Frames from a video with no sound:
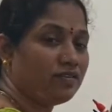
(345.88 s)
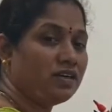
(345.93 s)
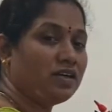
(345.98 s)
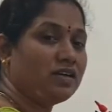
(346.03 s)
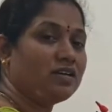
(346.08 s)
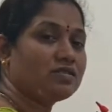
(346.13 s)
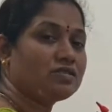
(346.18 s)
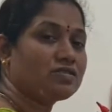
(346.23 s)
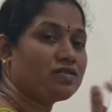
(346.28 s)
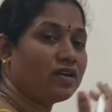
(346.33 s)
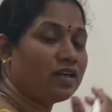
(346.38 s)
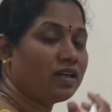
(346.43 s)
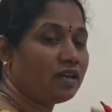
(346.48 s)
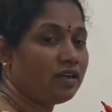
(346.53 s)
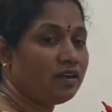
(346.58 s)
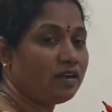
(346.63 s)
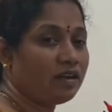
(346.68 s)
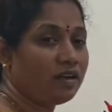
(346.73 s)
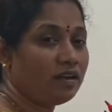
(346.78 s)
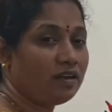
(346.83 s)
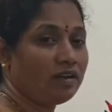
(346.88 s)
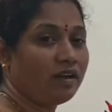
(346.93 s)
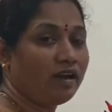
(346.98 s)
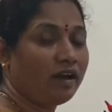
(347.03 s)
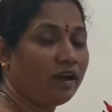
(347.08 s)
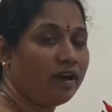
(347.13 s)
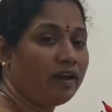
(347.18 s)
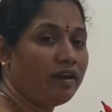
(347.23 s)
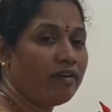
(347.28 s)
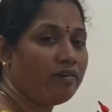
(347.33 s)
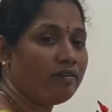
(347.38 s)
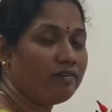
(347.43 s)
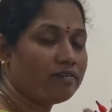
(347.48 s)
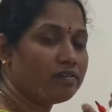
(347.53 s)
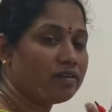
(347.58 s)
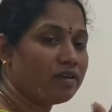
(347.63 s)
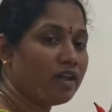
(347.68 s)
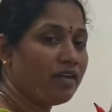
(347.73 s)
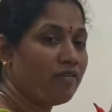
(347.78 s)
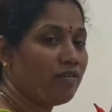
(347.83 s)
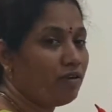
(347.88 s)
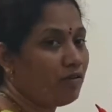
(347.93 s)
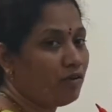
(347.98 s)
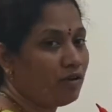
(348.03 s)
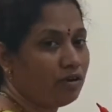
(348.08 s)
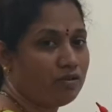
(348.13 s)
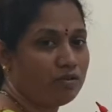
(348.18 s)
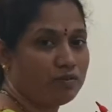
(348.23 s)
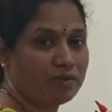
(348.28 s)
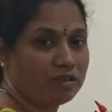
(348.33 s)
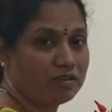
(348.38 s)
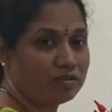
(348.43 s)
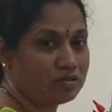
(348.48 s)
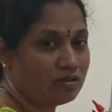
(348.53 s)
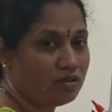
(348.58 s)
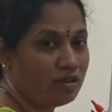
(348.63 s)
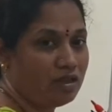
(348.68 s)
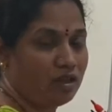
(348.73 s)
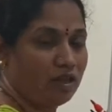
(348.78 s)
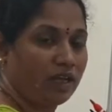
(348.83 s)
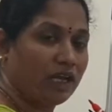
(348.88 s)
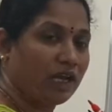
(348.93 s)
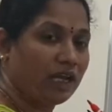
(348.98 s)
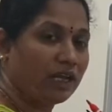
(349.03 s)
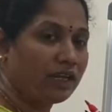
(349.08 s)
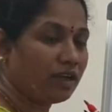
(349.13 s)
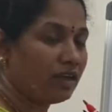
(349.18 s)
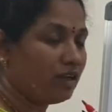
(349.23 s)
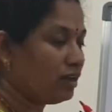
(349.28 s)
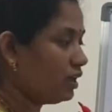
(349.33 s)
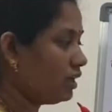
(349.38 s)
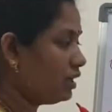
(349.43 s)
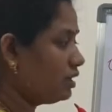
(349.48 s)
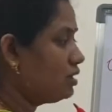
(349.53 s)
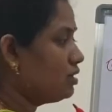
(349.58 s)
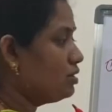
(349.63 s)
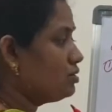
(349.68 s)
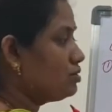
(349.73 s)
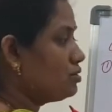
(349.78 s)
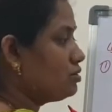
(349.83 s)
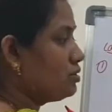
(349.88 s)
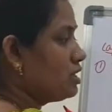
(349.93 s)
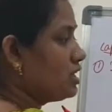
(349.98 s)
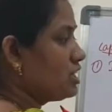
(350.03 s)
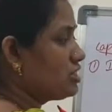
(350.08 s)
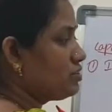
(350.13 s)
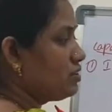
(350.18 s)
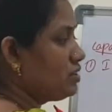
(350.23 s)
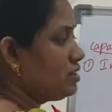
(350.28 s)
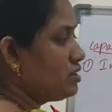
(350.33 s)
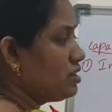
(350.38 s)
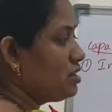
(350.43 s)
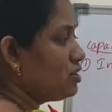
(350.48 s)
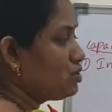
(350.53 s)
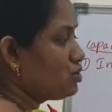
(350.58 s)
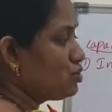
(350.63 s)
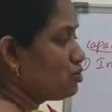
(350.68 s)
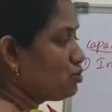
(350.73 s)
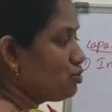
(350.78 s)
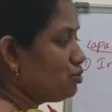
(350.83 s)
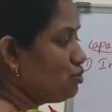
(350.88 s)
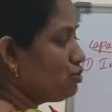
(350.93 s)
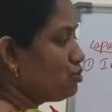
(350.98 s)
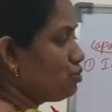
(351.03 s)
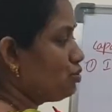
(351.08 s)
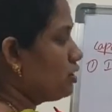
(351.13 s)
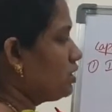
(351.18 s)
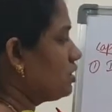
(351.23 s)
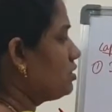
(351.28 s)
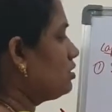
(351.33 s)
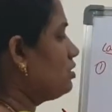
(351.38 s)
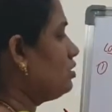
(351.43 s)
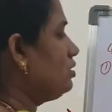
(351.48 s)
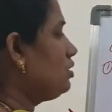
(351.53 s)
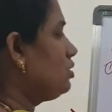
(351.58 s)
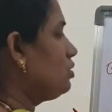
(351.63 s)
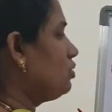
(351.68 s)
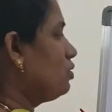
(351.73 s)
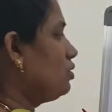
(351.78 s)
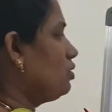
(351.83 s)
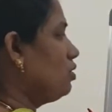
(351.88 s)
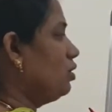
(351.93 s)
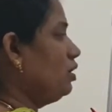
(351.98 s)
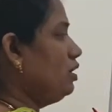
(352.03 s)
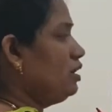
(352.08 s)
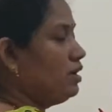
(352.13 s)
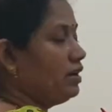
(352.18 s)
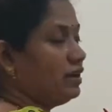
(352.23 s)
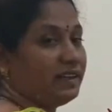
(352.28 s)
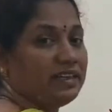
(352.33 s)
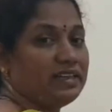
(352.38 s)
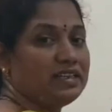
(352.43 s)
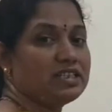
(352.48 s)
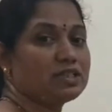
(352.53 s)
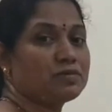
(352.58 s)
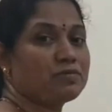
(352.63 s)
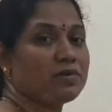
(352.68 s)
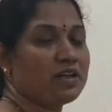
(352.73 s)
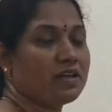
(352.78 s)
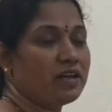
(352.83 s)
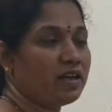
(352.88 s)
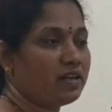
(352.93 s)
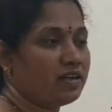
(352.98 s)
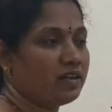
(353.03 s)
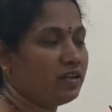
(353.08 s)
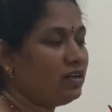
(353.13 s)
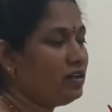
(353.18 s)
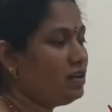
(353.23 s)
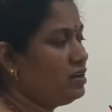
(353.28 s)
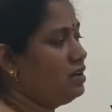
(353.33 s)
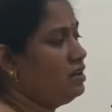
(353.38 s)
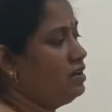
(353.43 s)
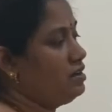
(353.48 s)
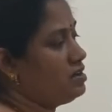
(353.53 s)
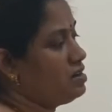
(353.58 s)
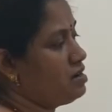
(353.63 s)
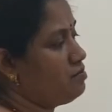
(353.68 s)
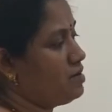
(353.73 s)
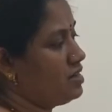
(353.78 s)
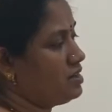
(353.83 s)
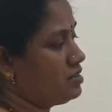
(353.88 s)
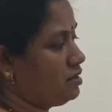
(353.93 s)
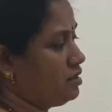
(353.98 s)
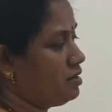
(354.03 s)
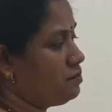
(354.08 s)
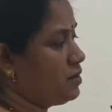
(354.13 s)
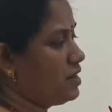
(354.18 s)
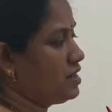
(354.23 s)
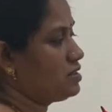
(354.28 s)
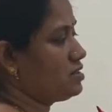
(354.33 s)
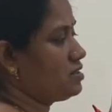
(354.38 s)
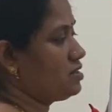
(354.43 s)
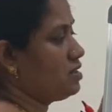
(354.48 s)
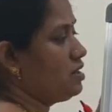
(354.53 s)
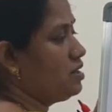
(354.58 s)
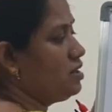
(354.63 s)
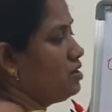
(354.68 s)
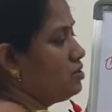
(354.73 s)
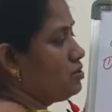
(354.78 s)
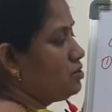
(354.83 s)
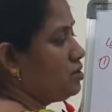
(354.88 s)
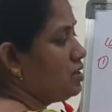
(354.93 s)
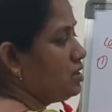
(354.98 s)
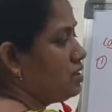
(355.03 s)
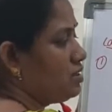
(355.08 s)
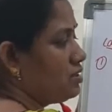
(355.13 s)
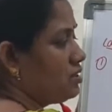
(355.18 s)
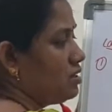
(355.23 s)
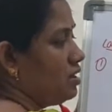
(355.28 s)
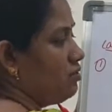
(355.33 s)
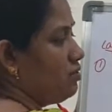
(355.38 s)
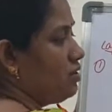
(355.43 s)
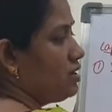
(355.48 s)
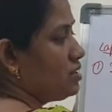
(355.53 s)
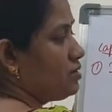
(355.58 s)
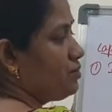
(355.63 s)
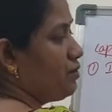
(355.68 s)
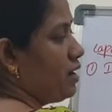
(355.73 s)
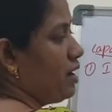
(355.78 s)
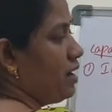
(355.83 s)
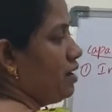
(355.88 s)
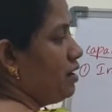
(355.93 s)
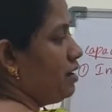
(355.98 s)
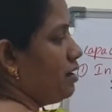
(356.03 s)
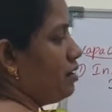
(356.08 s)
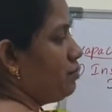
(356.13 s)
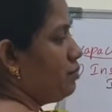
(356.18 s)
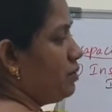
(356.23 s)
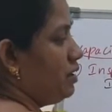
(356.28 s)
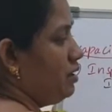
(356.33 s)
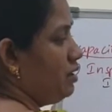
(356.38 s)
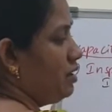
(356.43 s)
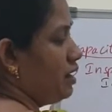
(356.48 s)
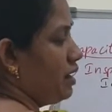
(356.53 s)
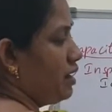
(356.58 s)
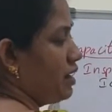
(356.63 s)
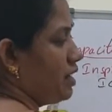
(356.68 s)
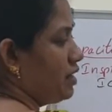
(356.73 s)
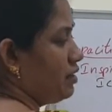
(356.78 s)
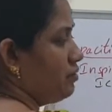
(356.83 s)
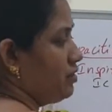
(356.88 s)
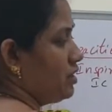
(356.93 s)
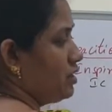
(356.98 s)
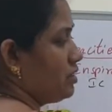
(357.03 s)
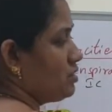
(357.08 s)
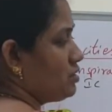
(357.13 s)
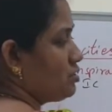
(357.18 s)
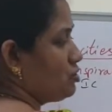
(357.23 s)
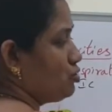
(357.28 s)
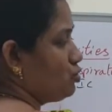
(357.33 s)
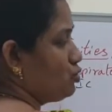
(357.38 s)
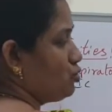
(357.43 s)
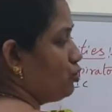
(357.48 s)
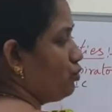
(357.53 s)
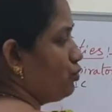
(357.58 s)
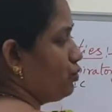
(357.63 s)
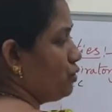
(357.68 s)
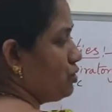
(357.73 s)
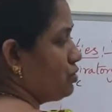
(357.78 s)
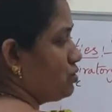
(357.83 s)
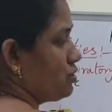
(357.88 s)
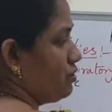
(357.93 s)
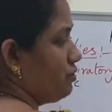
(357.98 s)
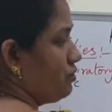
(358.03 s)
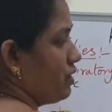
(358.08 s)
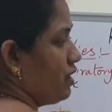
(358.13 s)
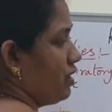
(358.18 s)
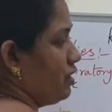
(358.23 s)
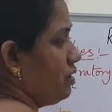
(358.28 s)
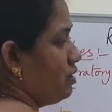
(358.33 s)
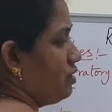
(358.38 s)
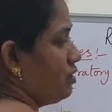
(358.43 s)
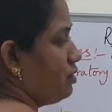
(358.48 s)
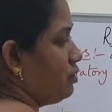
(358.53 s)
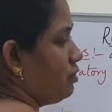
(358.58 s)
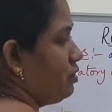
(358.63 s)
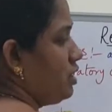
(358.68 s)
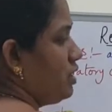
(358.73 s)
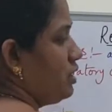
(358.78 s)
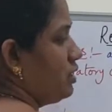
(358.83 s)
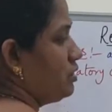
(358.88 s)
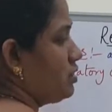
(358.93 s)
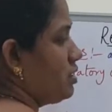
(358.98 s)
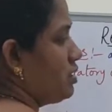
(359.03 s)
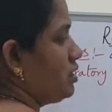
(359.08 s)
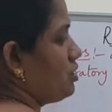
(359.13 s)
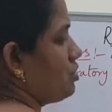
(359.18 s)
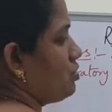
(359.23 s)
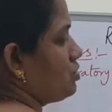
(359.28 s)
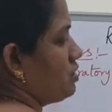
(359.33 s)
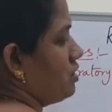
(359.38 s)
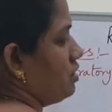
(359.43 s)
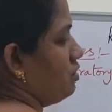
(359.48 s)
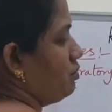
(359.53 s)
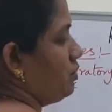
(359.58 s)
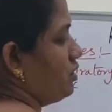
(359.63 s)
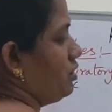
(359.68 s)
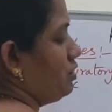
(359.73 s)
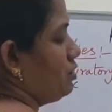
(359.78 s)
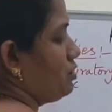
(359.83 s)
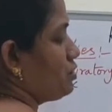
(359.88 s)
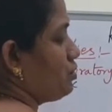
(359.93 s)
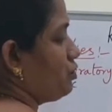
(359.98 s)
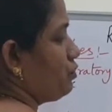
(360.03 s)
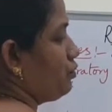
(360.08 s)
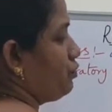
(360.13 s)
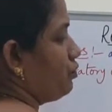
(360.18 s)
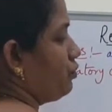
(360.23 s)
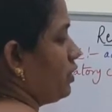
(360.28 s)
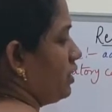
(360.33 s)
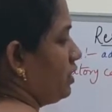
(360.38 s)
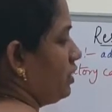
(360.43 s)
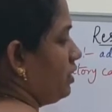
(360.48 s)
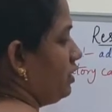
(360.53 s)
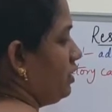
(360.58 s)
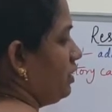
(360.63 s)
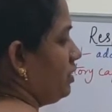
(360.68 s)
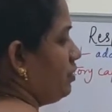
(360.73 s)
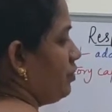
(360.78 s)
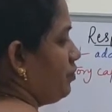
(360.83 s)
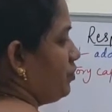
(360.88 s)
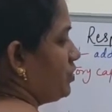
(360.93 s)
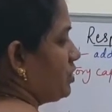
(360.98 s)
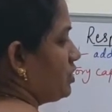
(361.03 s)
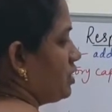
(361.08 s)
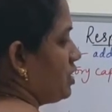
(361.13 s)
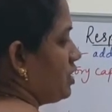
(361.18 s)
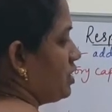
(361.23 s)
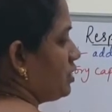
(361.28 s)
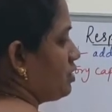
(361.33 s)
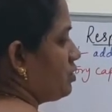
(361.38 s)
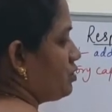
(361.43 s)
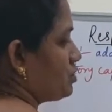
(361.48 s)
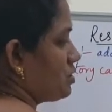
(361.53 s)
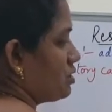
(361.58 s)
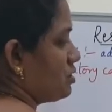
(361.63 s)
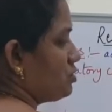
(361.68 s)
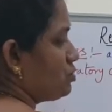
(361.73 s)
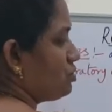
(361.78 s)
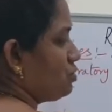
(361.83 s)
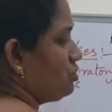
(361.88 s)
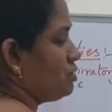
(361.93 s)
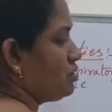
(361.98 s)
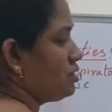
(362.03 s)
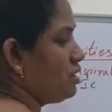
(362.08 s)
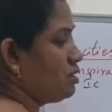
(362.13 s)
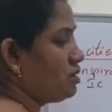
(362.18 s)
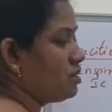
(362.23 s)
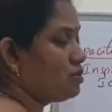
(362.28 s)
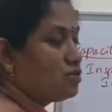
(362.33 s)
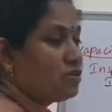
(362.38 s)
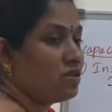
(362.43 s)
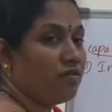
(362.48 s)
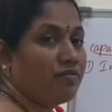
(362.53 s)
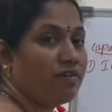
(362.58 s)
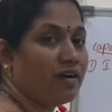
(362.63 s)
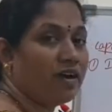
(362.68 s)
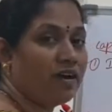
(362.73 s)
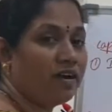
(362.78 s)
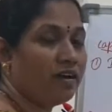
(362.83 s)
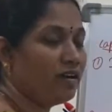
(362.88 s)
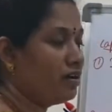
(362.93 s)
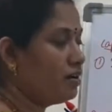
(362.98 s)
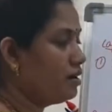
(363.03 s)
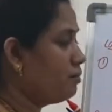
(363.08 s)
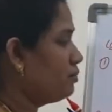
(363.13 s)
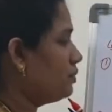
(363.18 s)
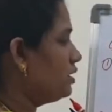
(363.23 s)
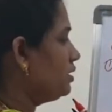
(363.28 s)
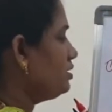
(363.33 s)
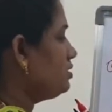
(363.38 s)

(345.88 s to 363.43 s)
also I can take, and TV volume also I can take. So that's why these two together called inspiratory capacity. So here TV is 500 ml, IRV is 2500 to 3000 ml. So finally 3000 to 3500 ml